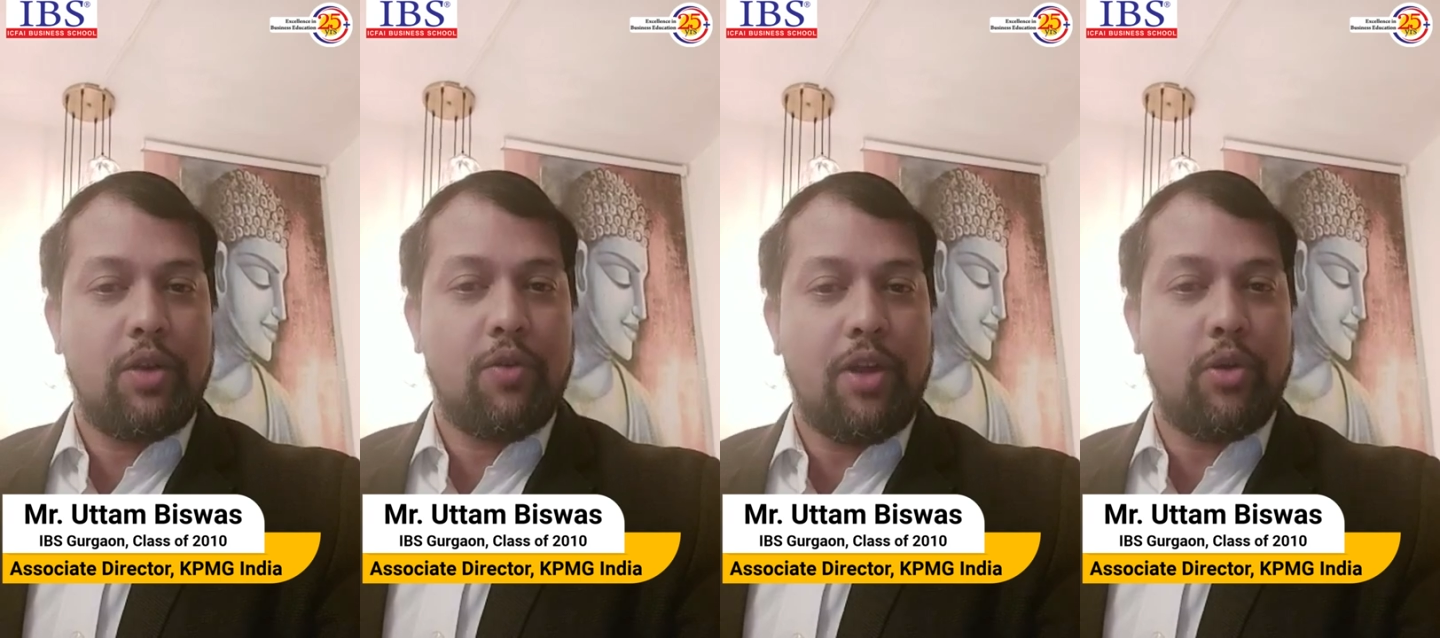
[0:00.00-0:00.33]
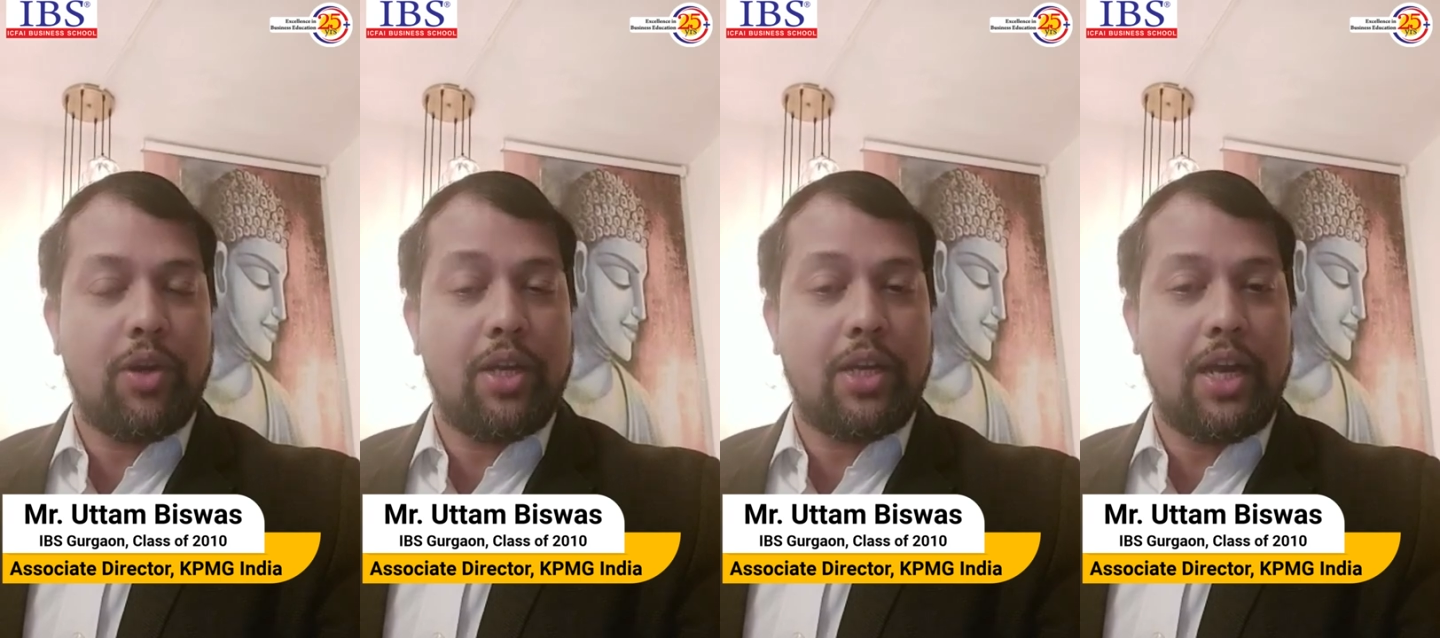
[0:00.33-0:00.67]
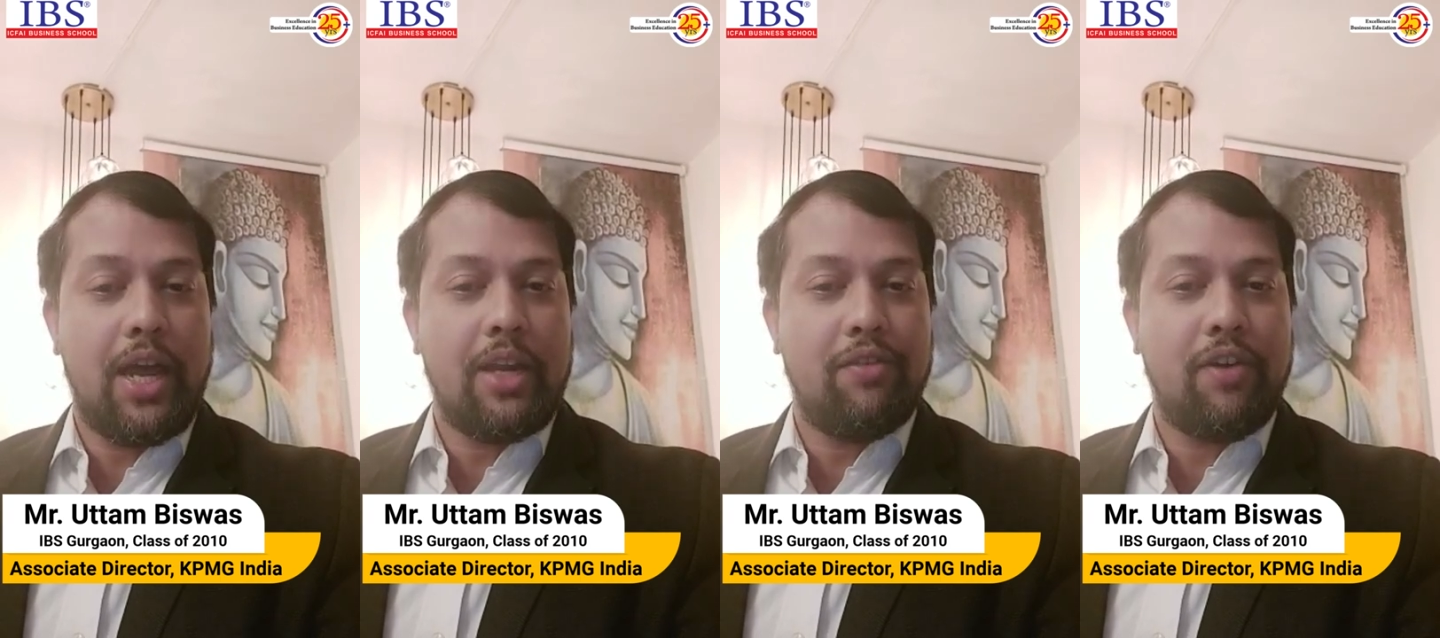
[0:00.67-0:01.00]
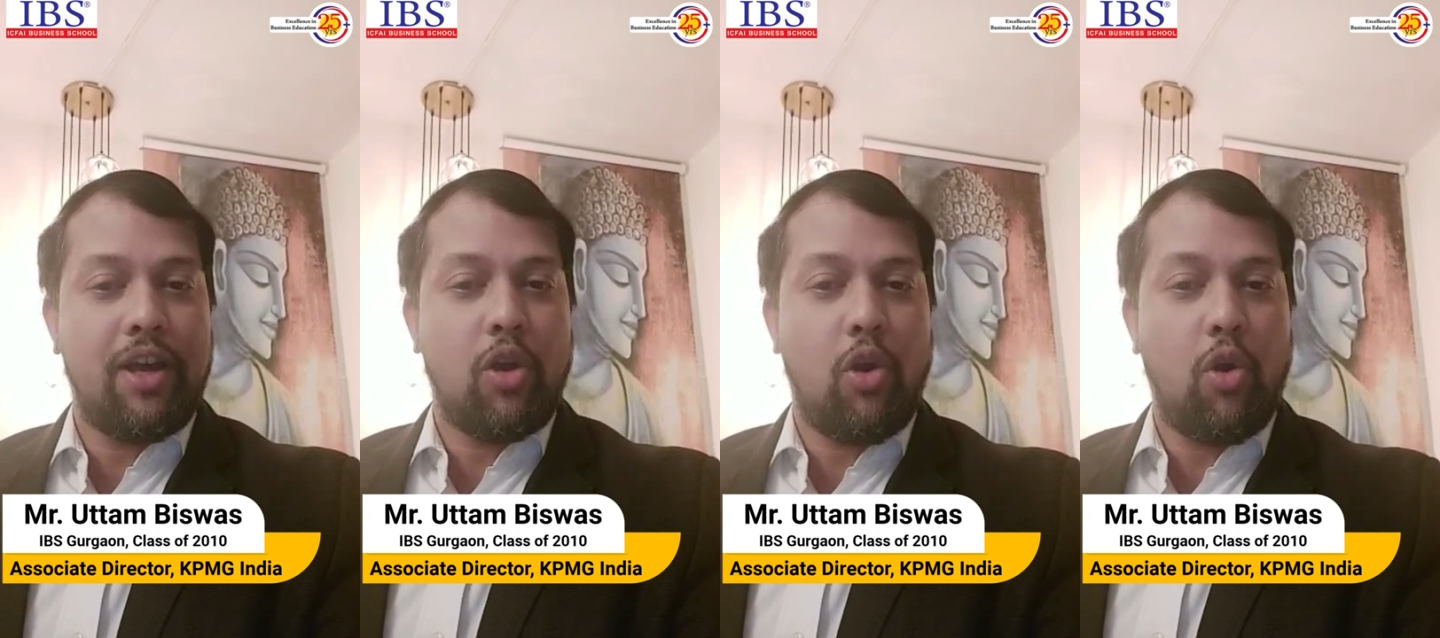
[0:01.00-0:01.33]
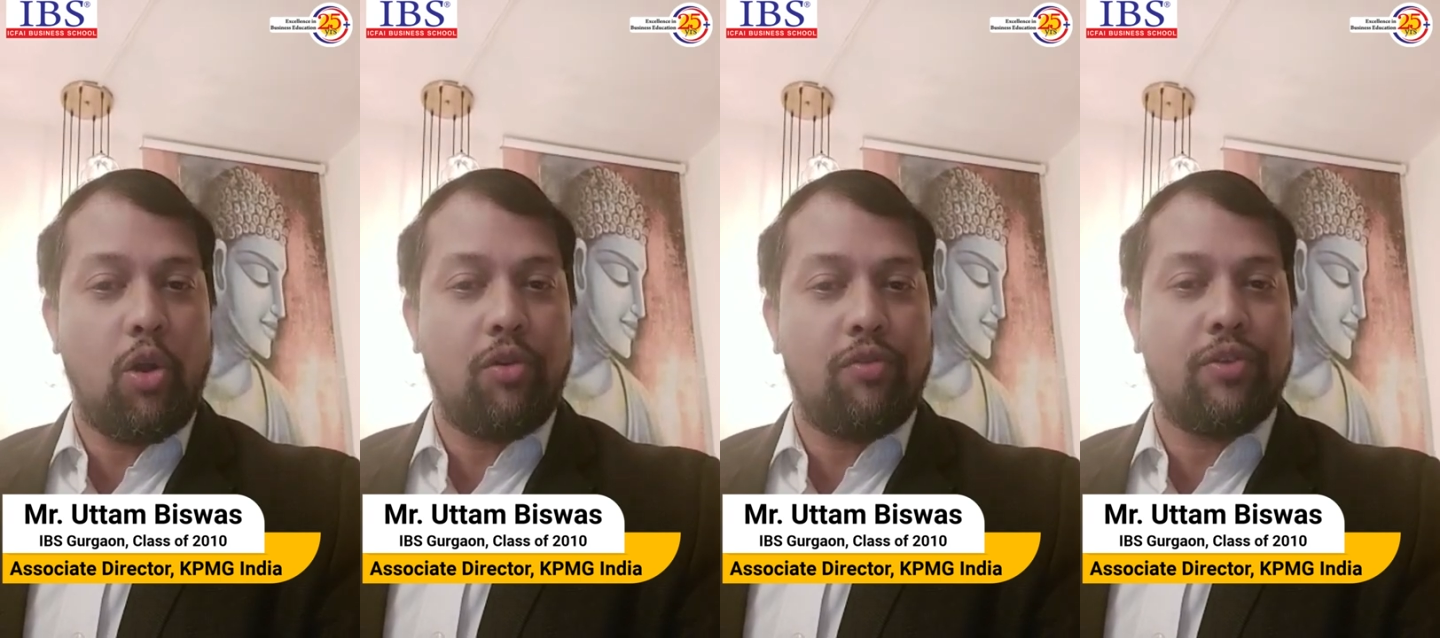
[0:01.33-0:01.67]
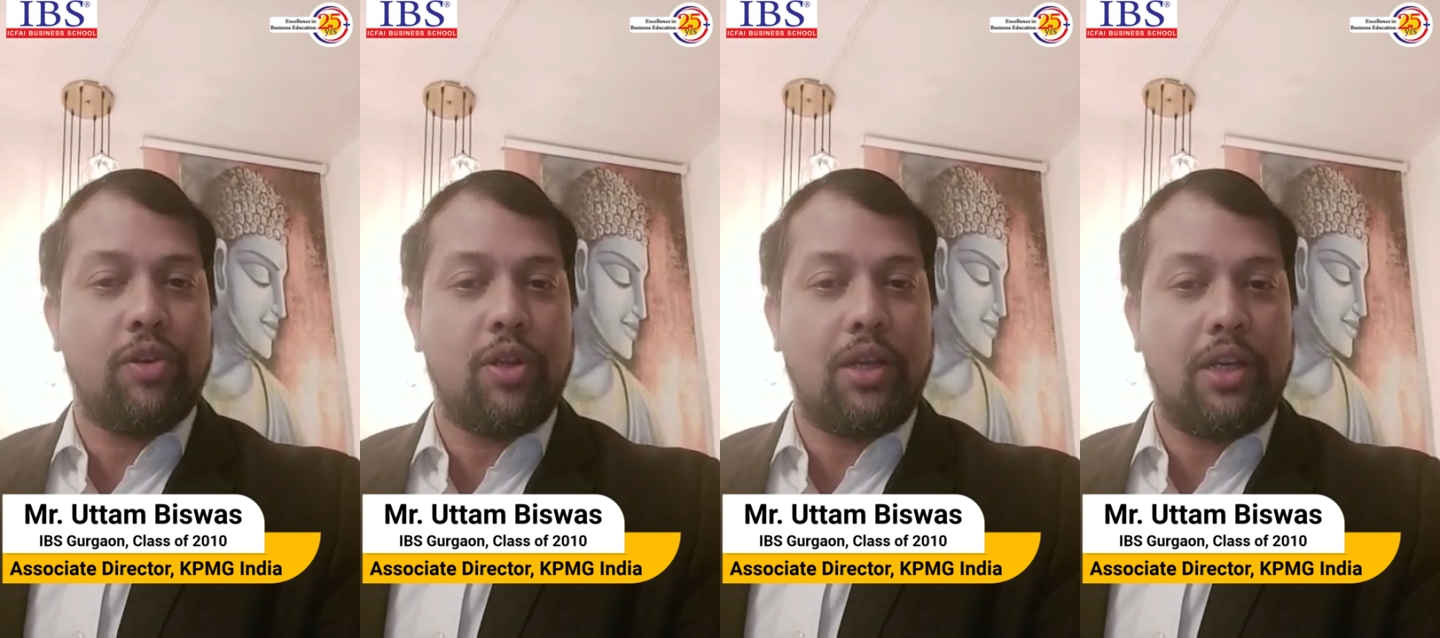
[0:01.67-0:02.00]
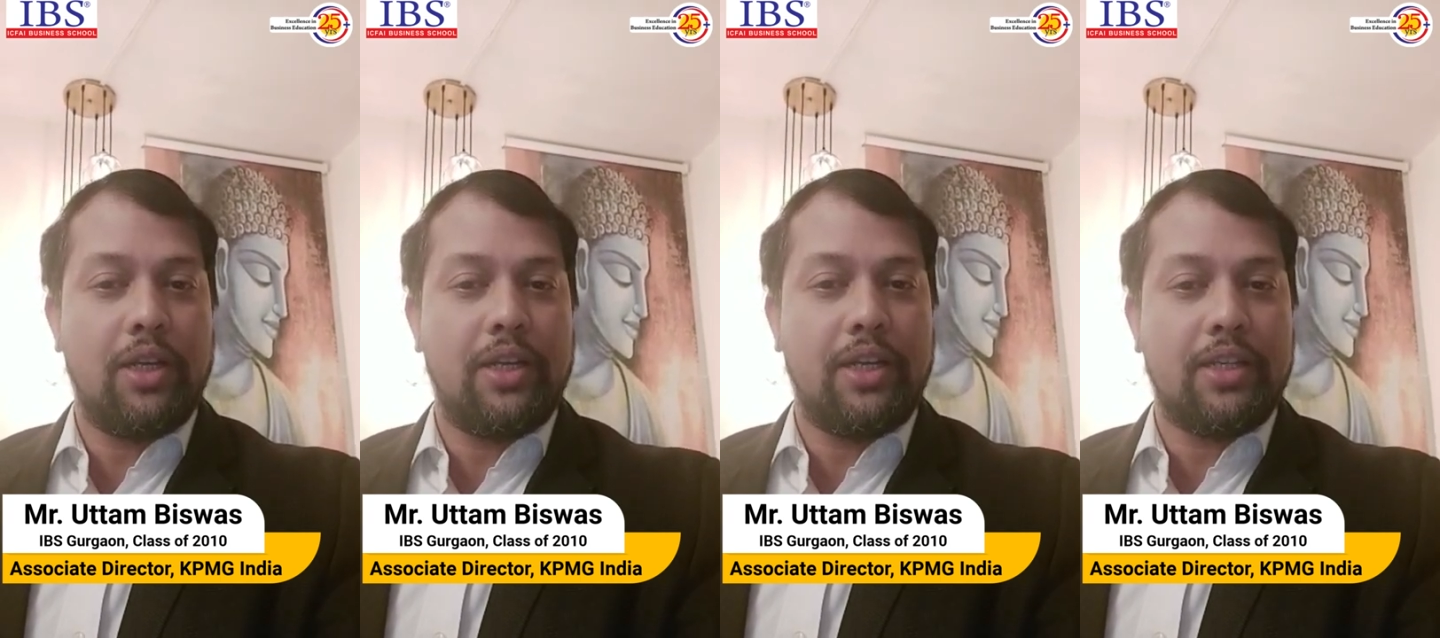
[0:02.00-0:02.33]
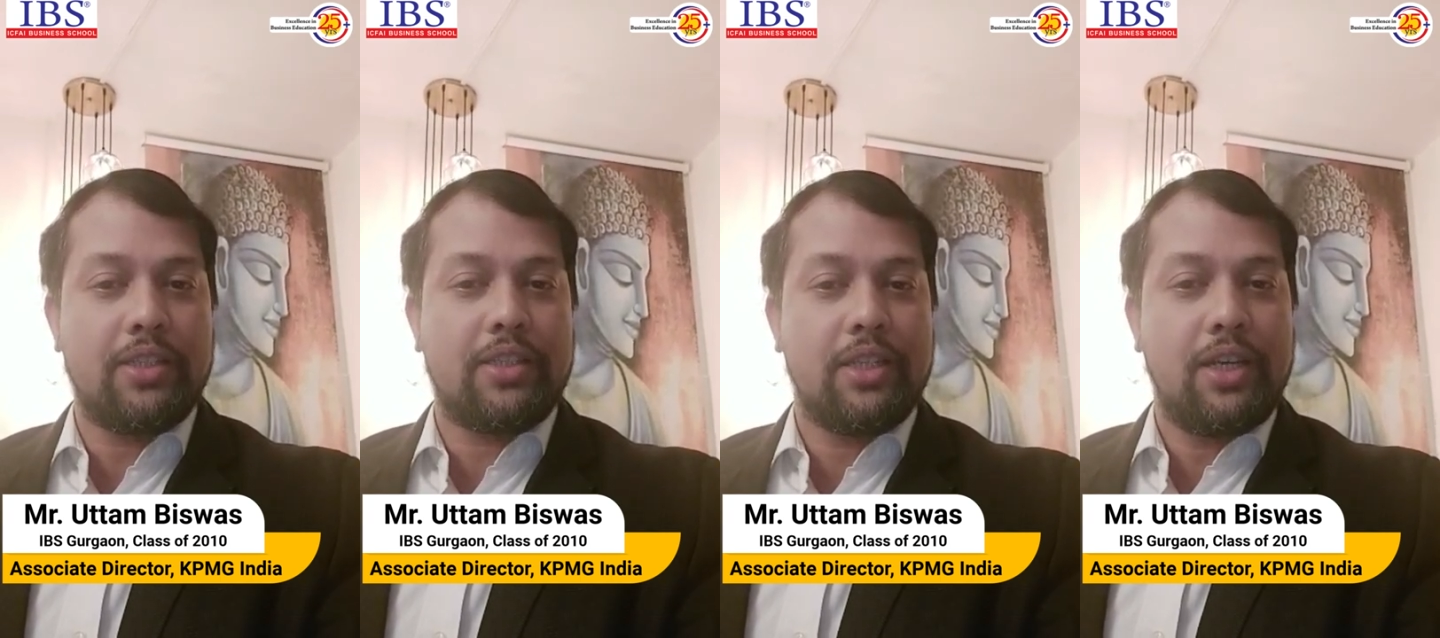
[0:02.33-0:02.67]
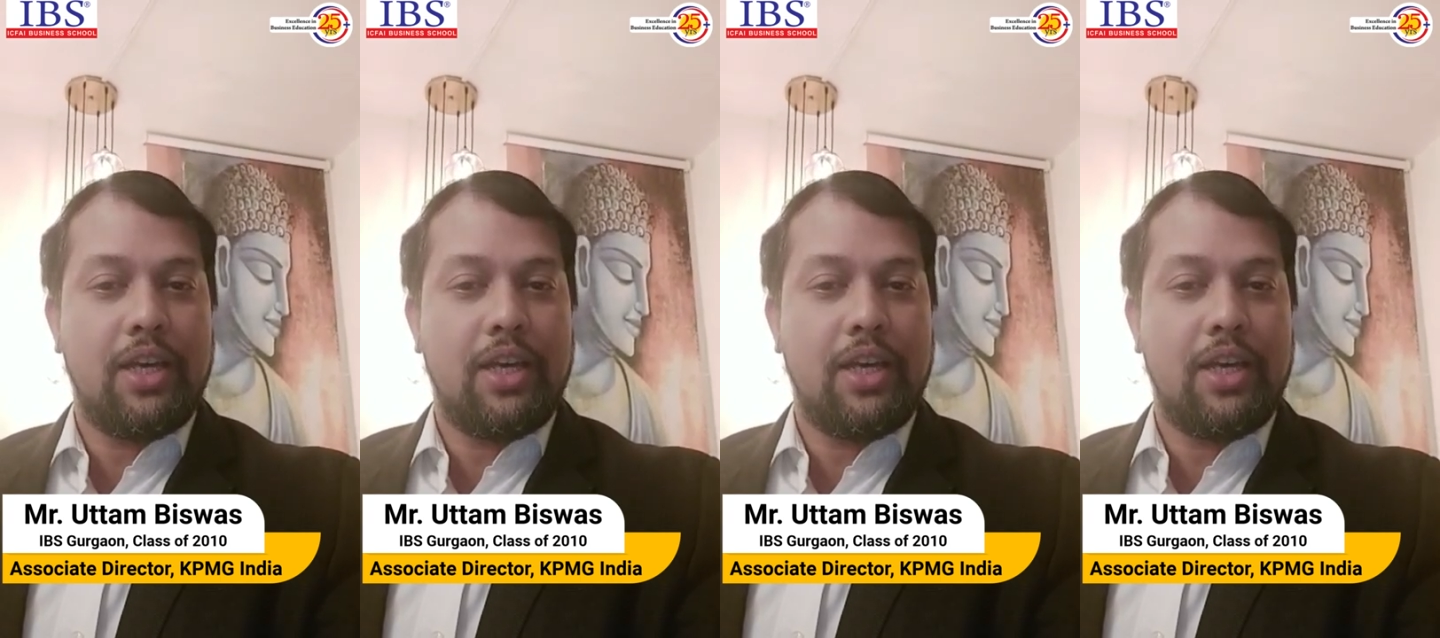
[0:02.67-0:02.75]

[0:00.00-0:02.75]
where you can clarify all of your learnings